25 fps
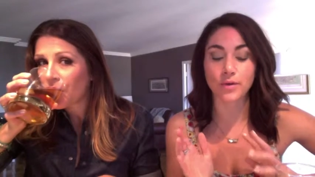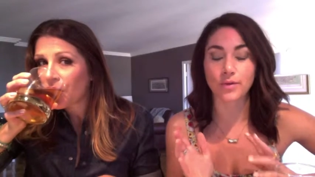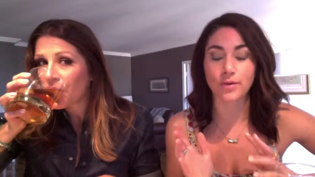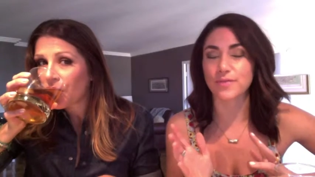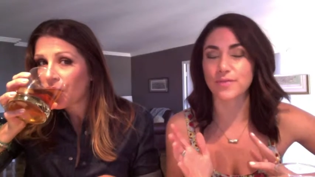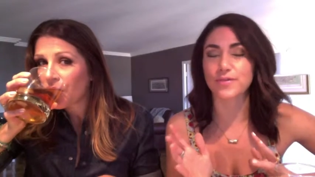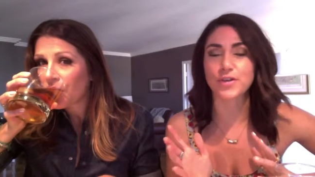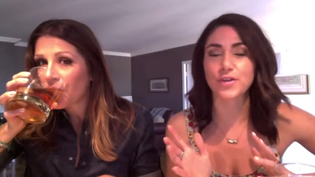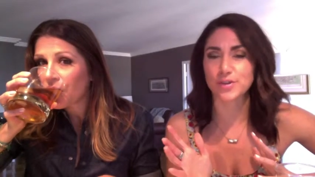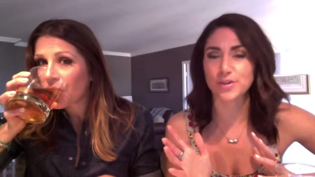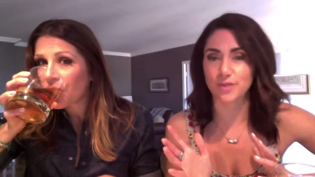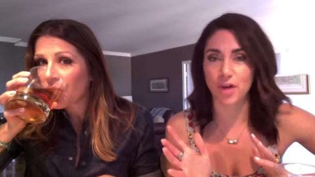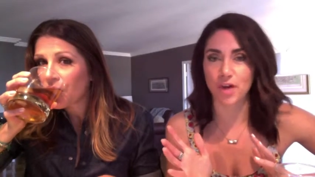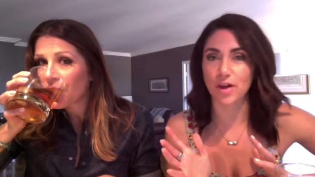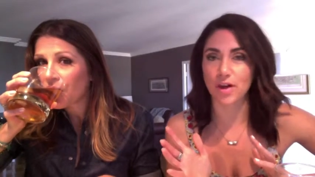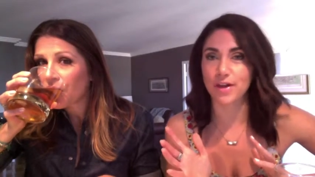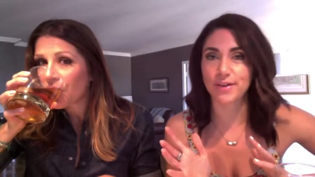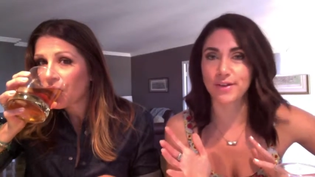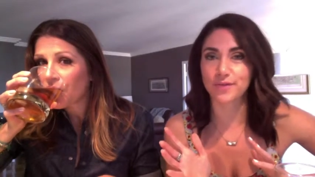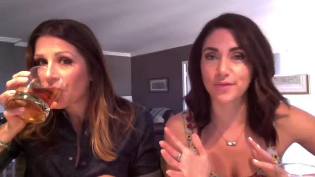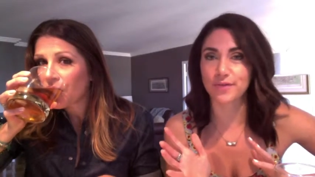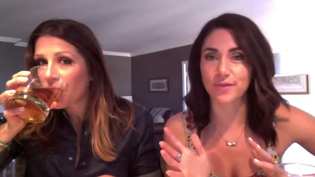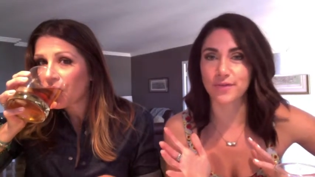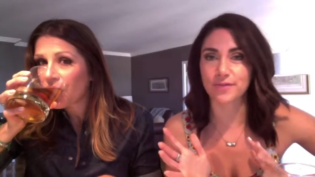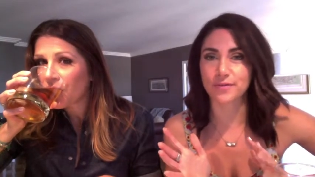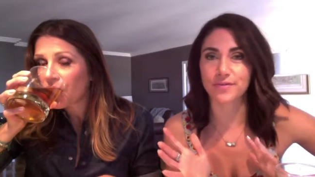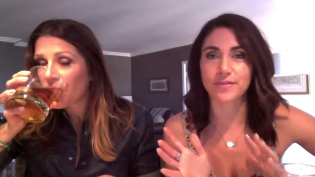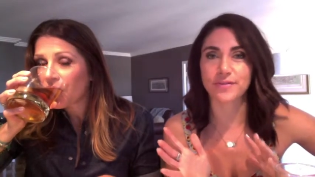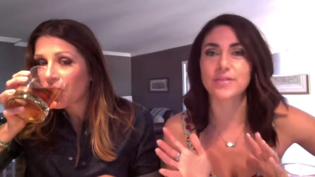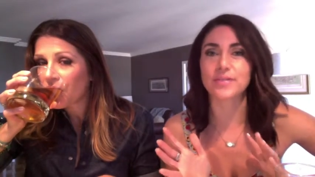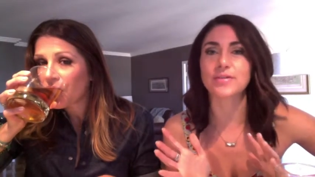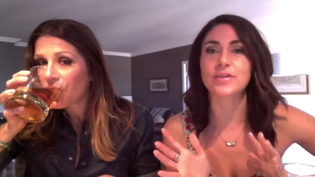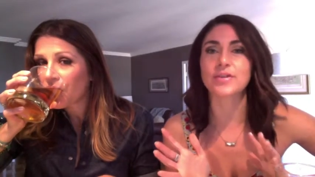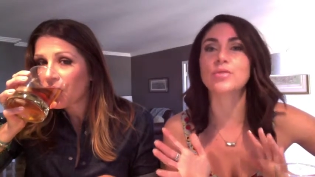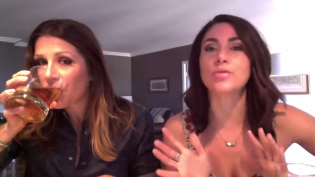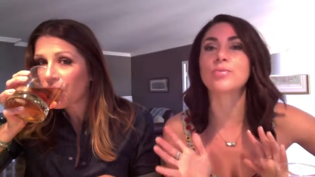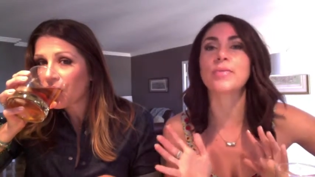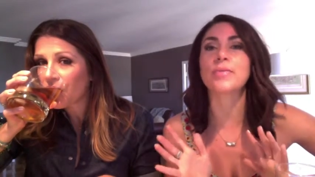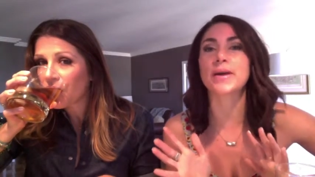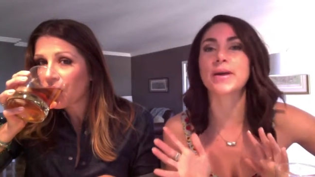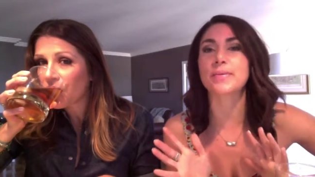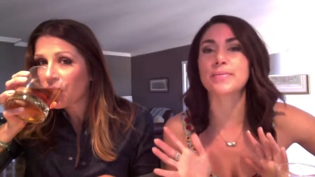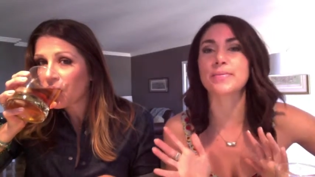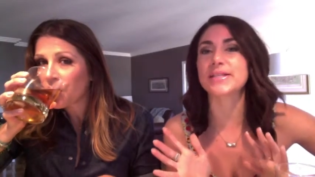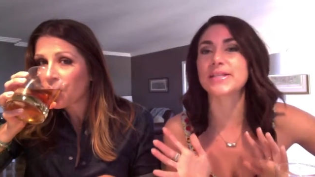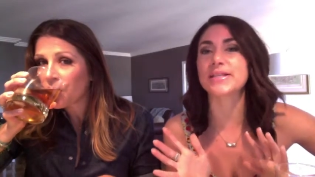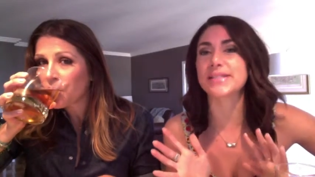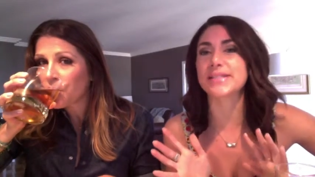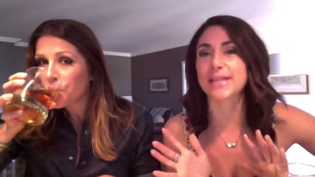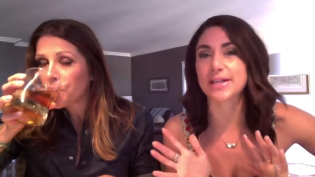Speaker 1: first of all, if you may be
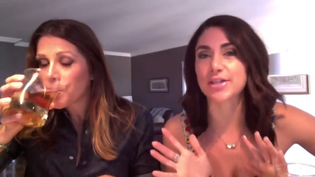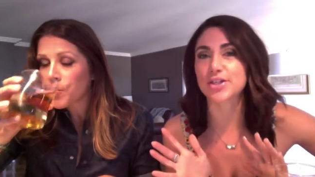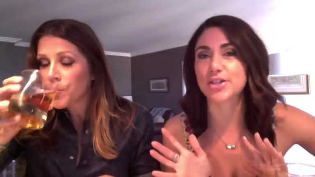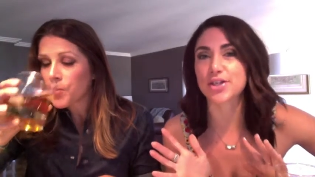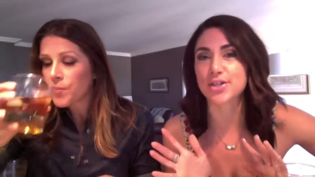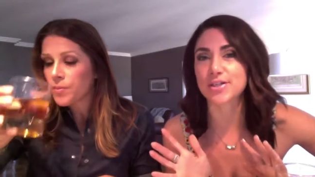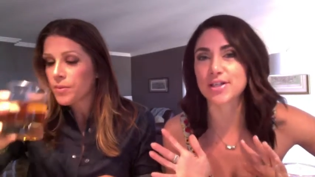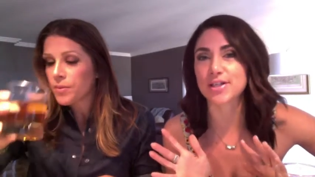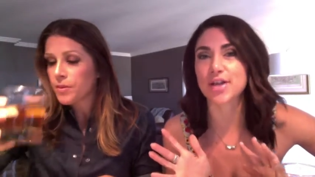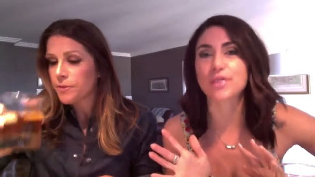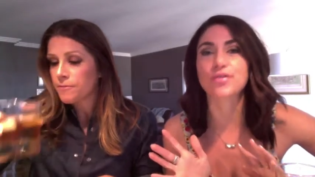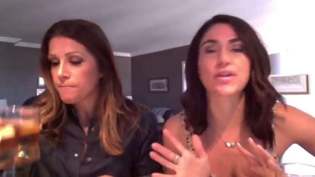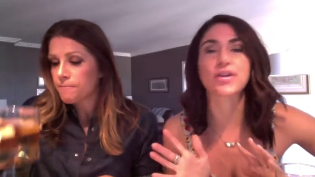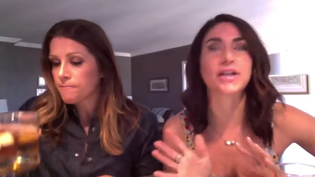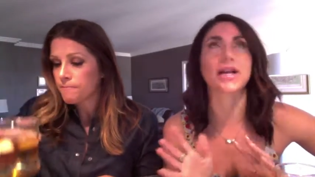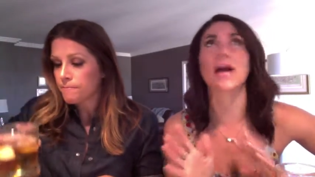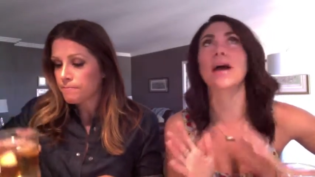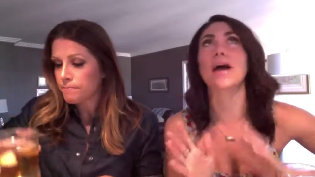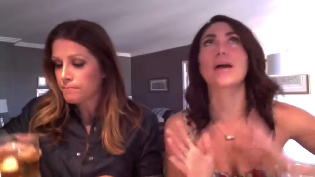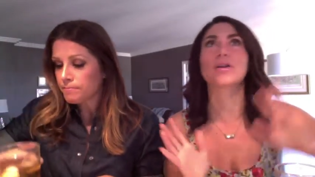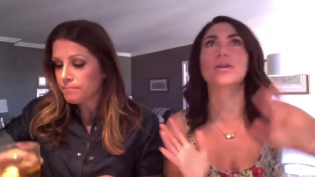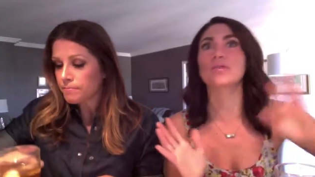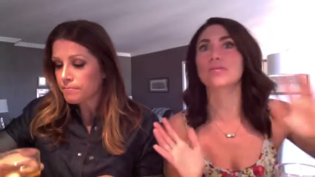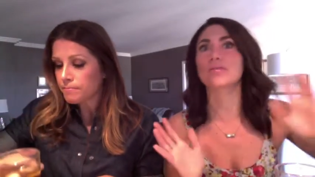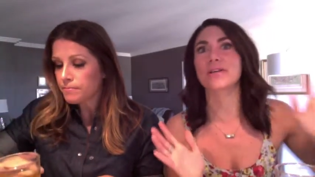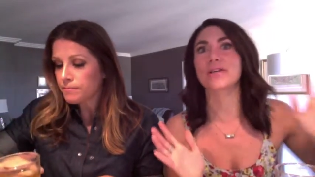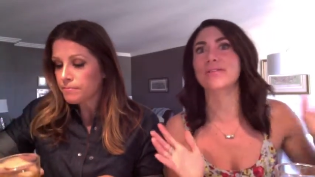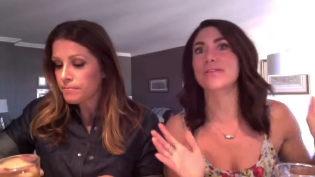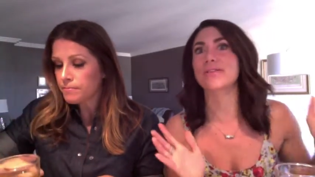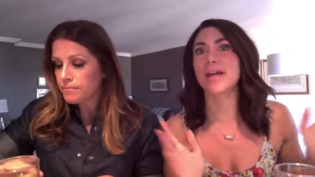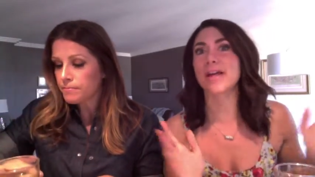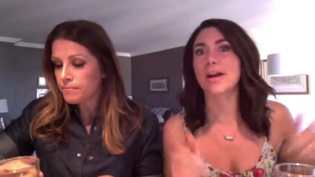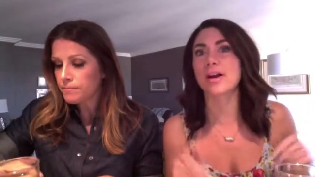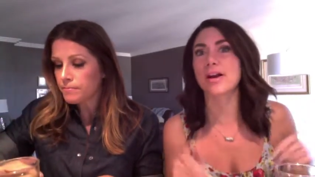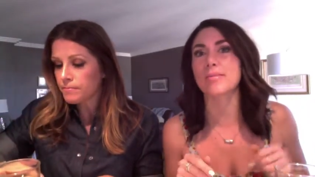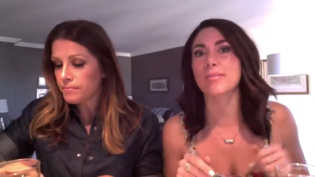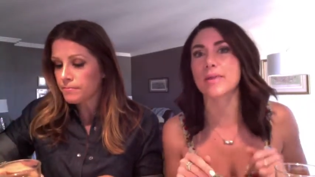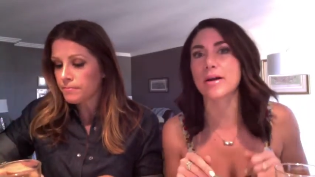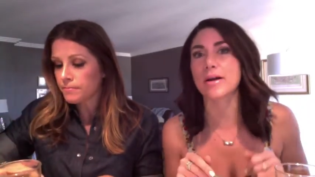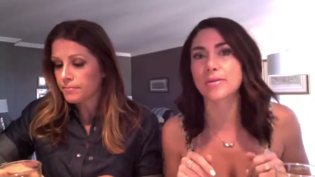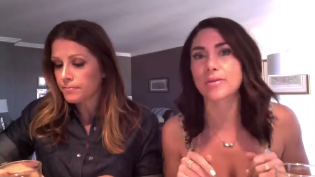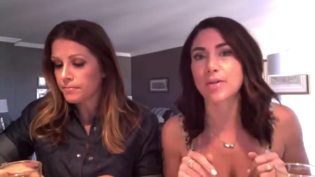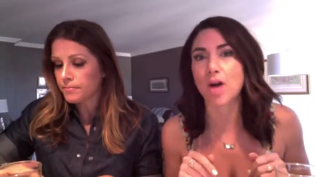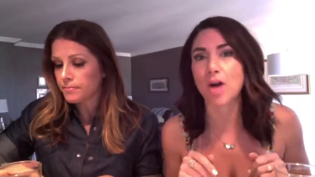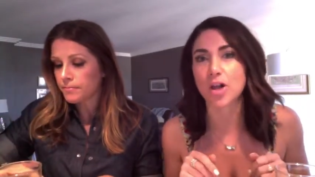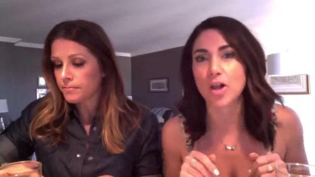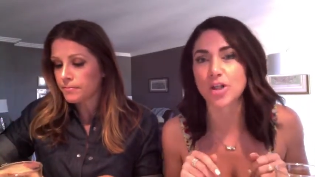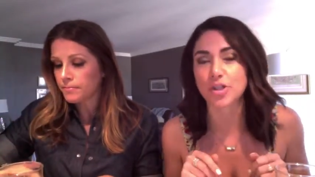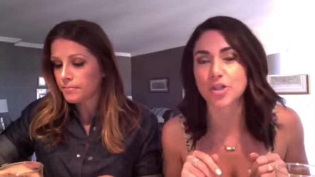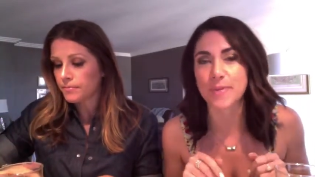saying to yourself, like, I don't even care about
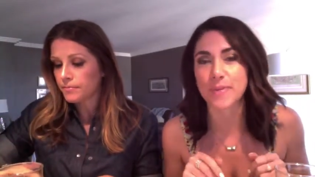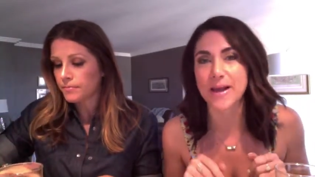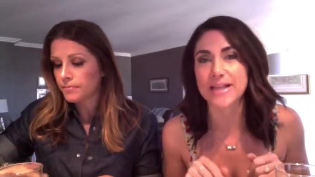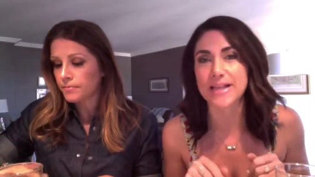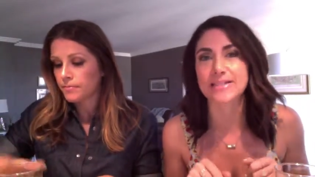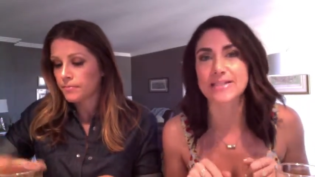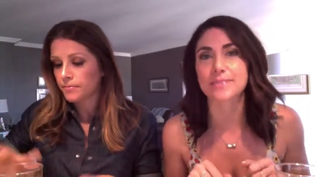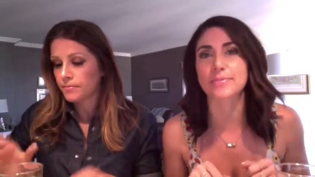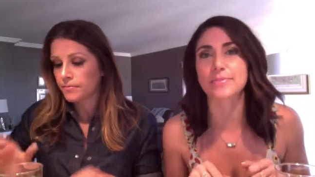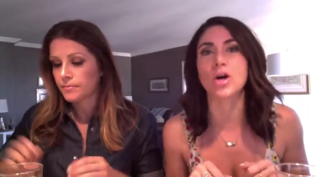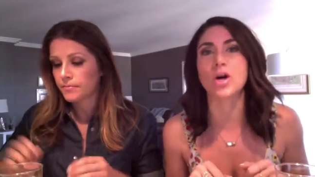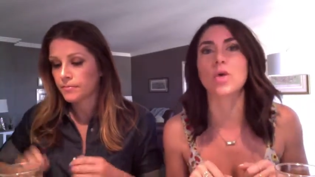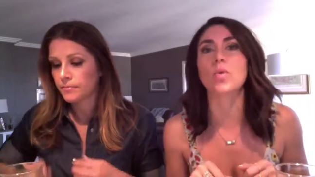college basketball.